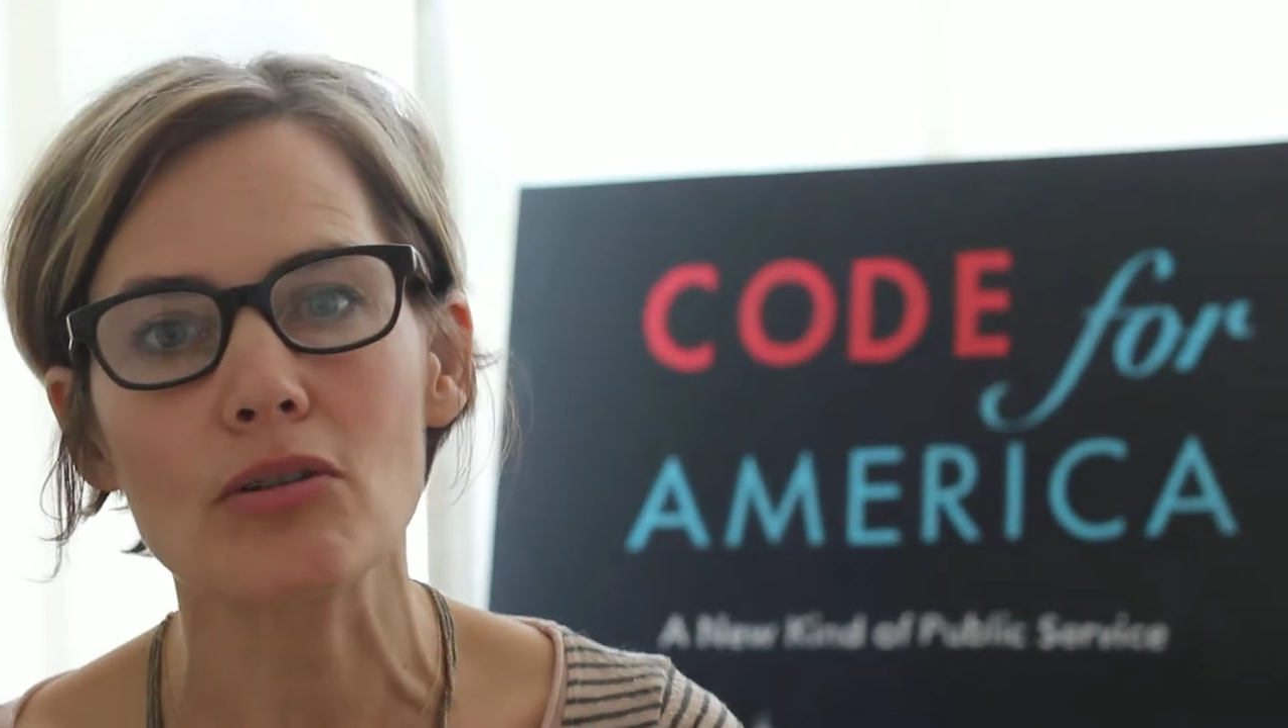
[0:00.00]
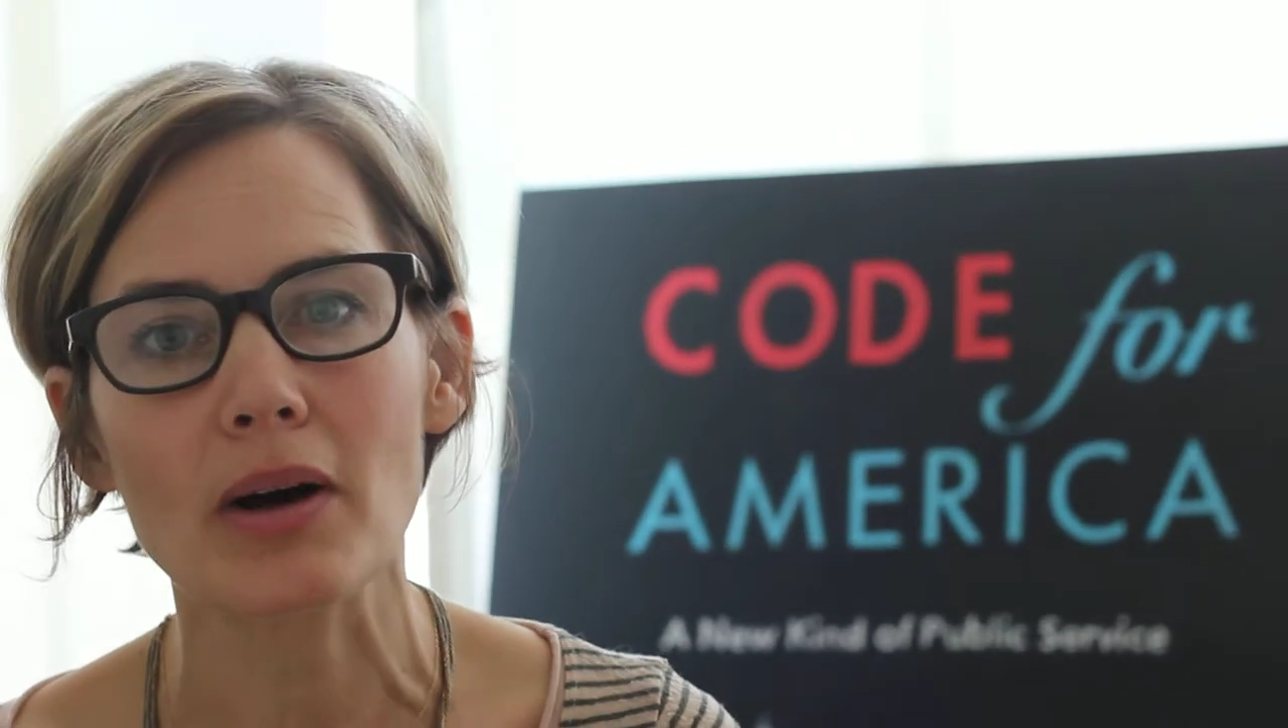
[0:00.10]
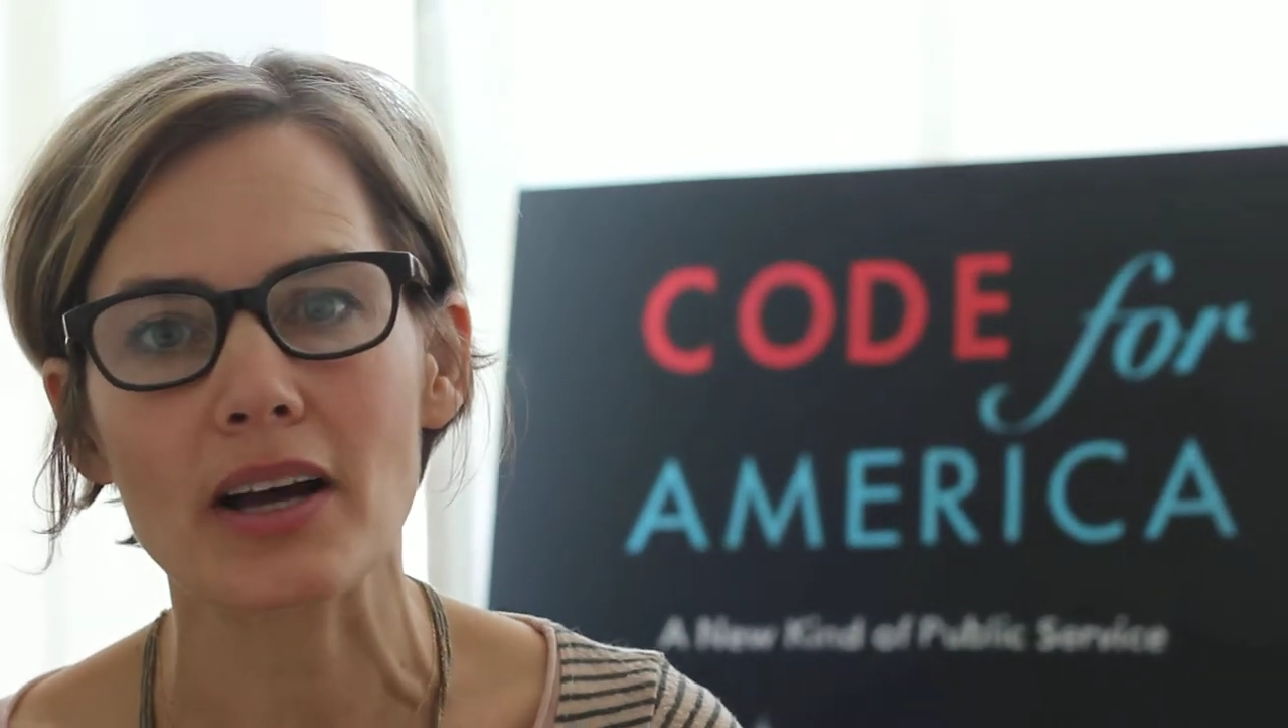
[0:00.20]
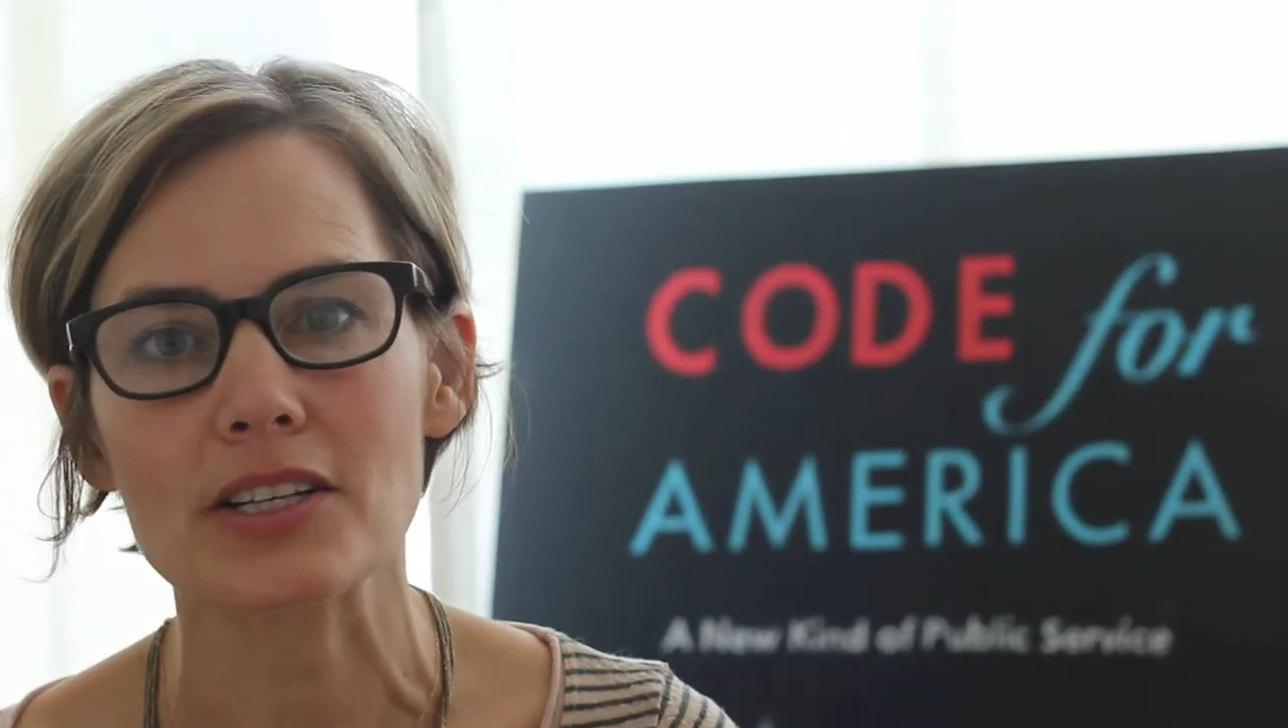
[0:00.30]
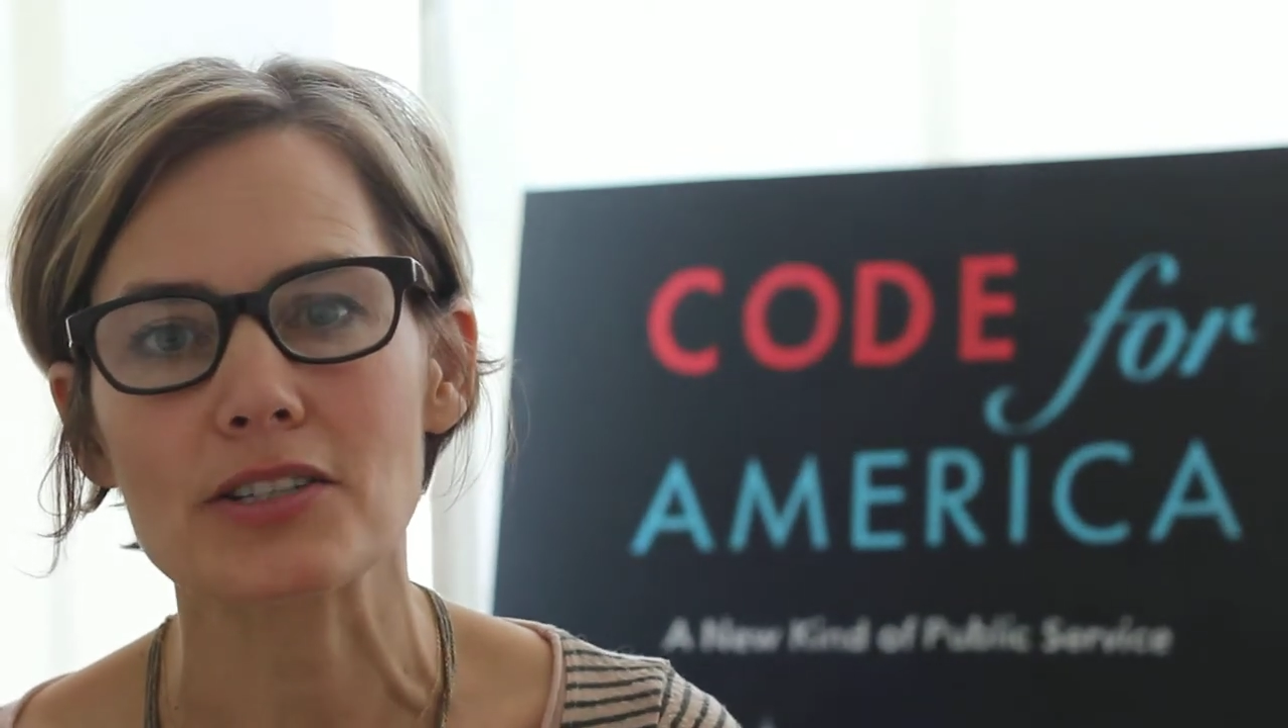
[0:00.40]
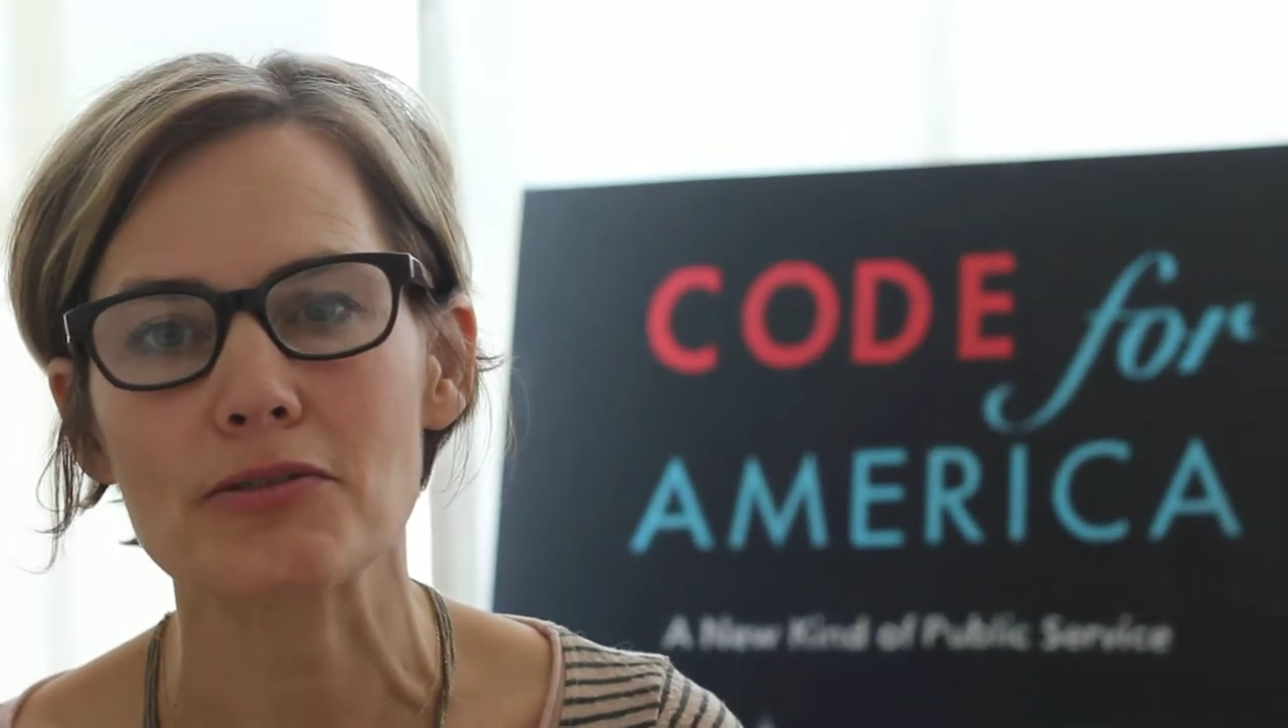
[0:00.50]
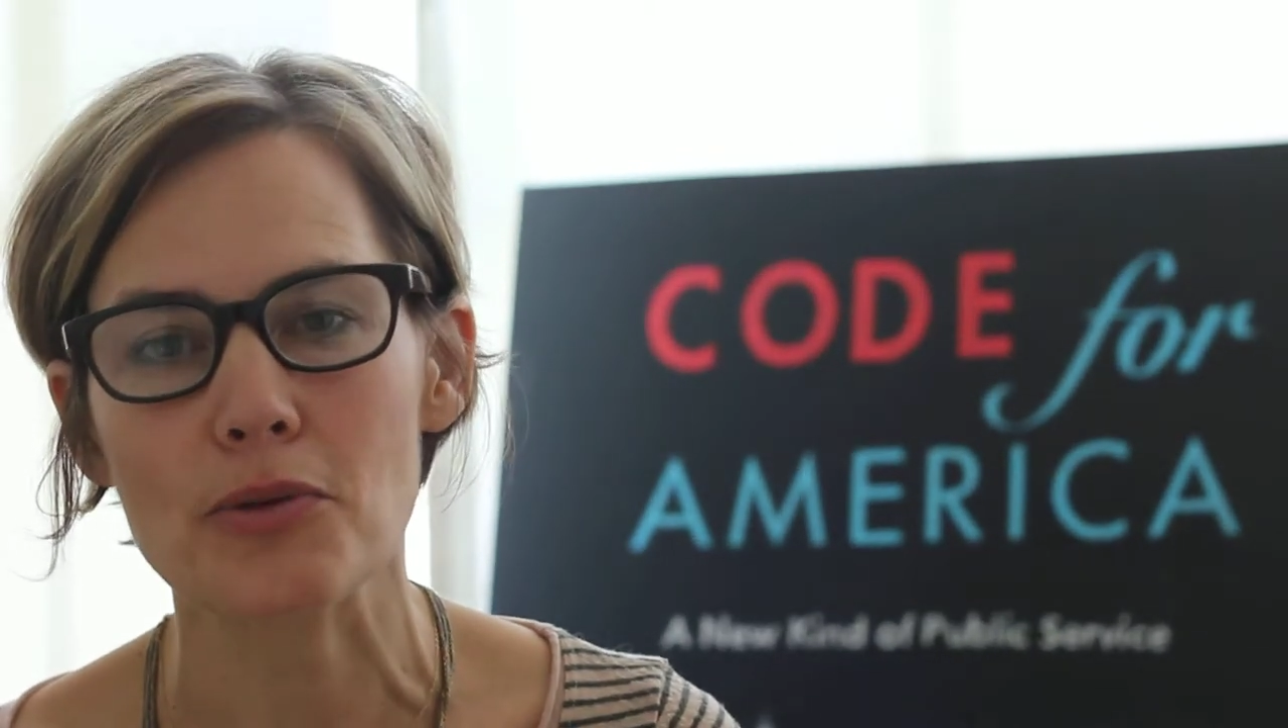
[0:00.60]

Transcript: much